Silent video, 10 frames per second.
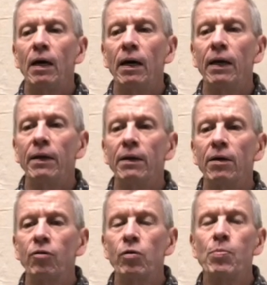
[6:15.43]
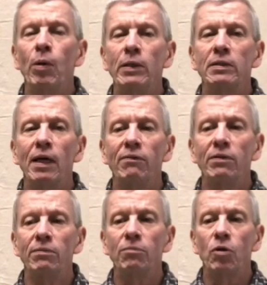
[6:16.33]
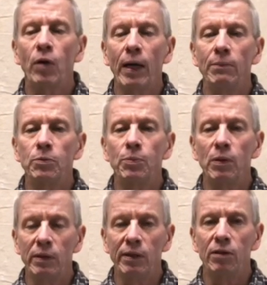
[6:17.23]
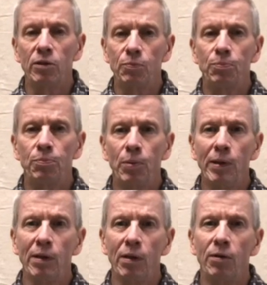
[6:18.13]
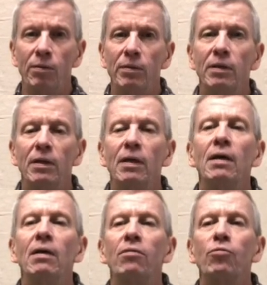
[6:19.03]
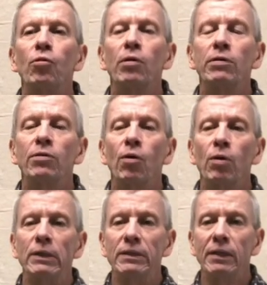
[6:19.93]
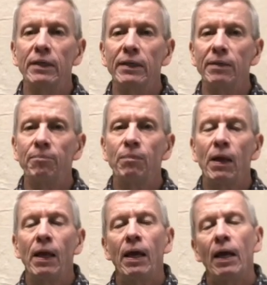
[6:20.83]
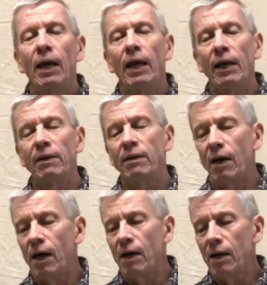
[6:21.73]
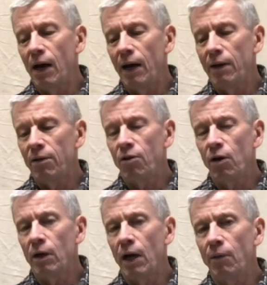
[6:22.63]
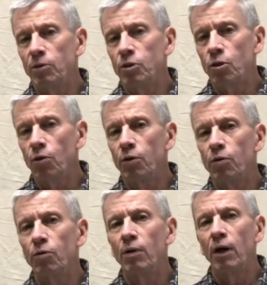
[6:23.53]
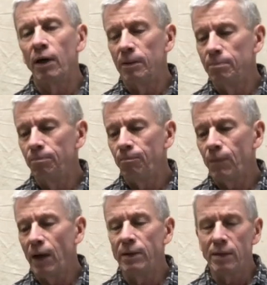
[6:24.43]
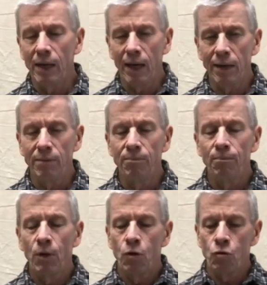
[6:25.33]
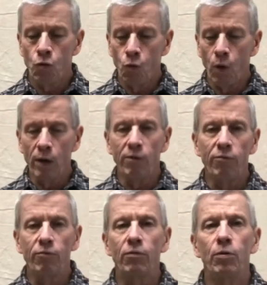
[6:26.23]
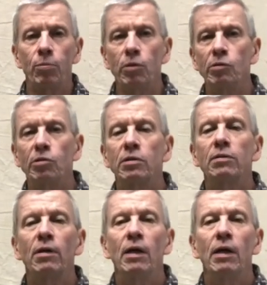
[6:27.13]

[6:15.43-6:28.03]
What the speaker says: and 3.7 grams per liter is pretty low for total acidity. And I thought I would show you, I did add to one of the bruts